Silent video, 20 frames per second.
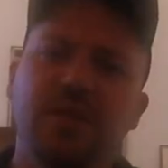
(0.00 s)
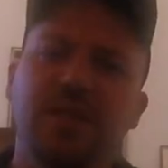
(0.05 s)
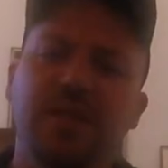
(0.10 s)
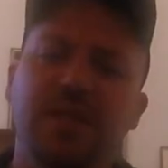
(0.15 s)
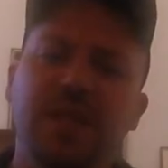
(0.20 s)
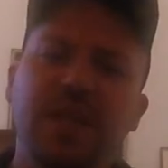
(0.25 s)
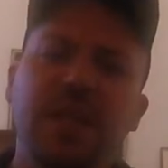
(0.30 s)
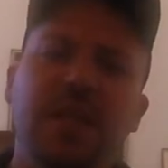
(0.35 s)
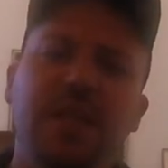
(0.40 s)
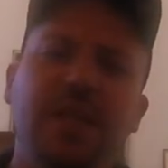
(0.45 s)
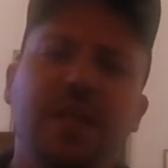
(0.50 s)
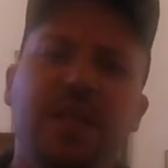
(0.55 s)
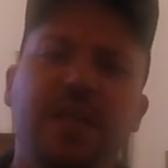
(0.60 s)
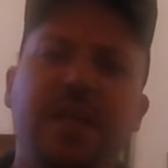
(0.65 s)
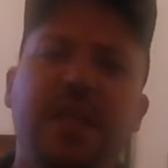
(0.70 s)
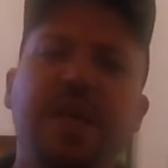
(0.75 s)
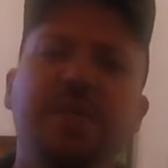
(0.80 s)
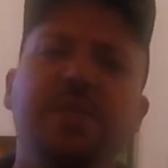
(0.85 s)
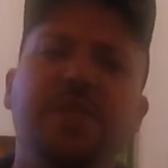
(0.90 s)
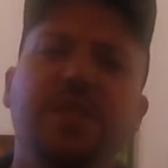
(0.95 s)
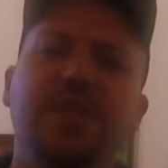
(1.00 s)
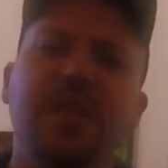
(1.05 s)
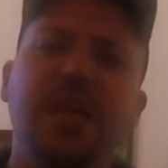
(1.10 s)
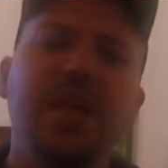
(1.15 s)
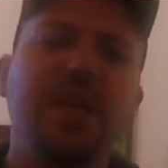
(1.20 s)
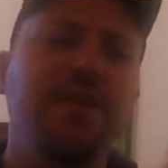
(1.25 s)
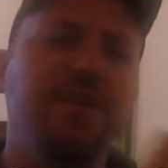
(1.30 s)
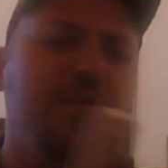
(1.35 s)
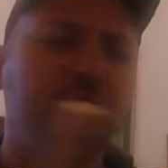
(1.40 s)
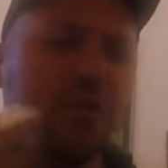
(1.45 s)
stick keeps
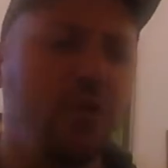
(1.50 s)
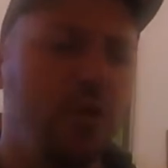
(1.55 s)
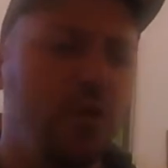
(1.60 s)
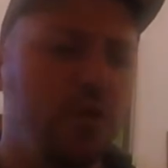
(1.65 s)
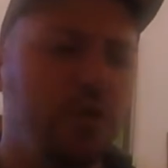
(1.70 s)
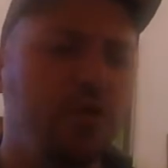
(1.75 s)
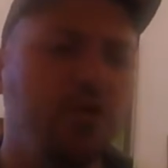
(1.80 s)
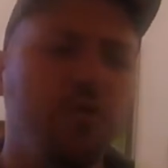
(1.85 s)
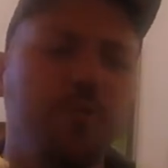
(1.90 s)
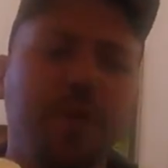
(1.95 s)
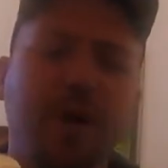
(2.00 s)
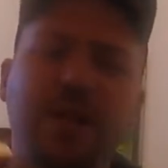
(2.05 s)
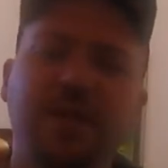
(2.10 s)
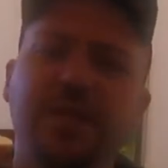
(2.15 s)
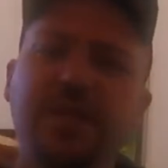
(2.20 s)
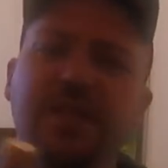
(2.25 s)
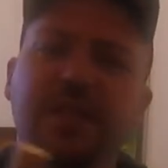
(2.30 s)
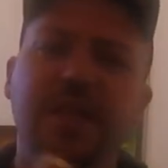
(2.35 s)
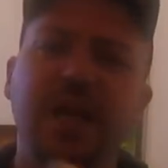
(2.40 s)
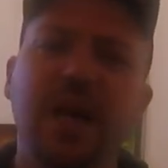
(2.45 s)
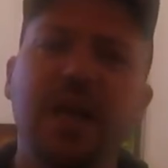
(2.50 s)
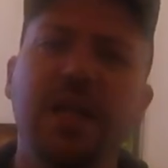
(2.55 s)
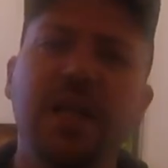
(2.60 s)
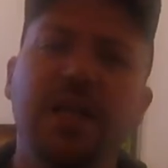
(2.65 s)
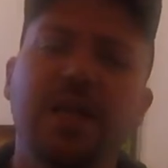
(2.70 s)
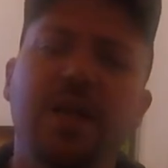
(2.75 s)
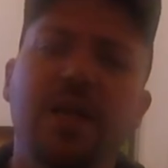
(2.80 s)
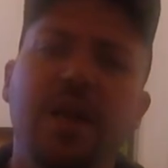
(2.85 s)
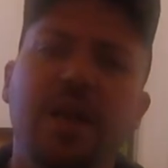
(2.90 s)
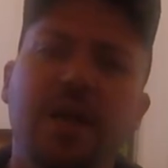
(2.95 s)
safe those who practice
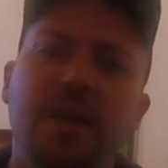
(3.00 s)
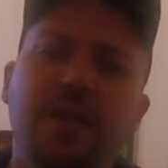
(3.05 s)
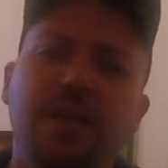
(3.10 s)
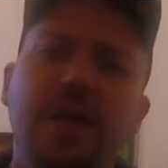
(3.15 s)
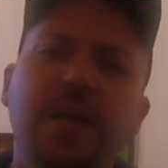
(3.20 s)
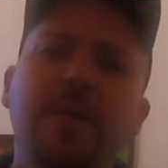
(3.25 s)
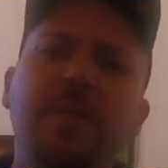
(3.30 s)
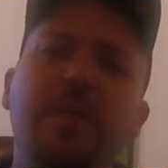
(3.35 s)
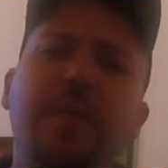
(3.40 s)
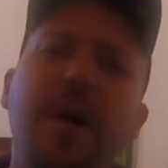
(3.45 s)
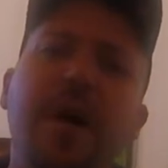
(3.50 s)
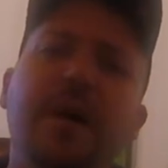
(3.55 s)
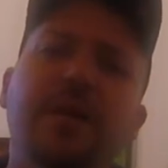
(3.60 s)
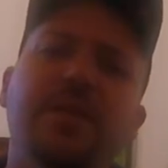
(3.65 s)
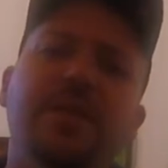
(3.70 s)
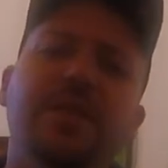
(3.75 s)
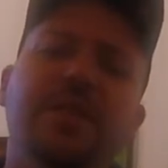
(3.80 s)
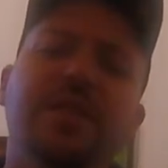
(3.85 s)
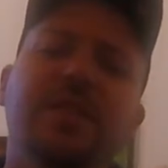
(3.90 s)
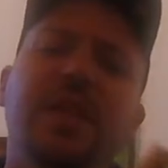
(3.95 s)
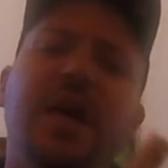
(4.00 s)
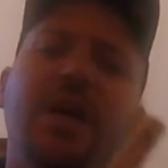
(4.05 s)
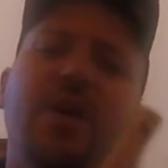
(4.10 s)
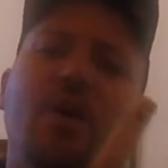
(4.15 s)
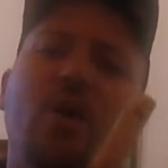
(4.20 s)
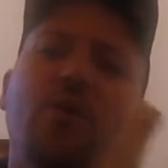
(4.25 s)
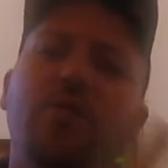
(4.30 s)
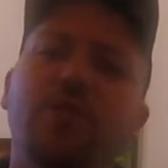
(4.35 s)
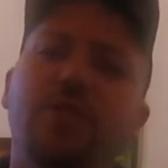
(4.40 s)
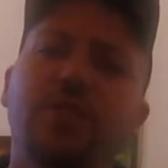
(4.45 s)
Kali. The impact is done
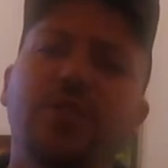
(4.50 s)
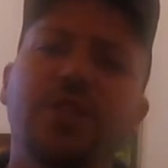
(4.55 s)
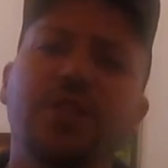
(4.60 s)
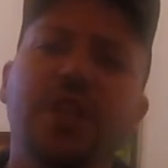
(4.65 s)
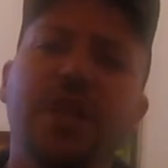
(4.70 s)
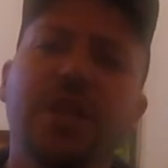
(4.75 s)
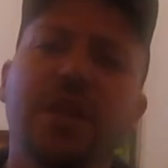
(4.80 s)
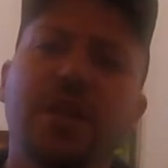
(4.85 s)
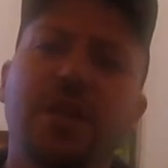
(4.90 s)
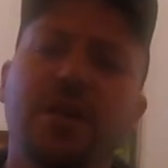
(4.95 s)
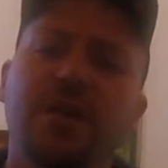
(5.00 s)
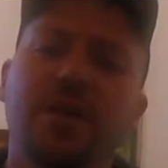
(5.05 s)
on the stick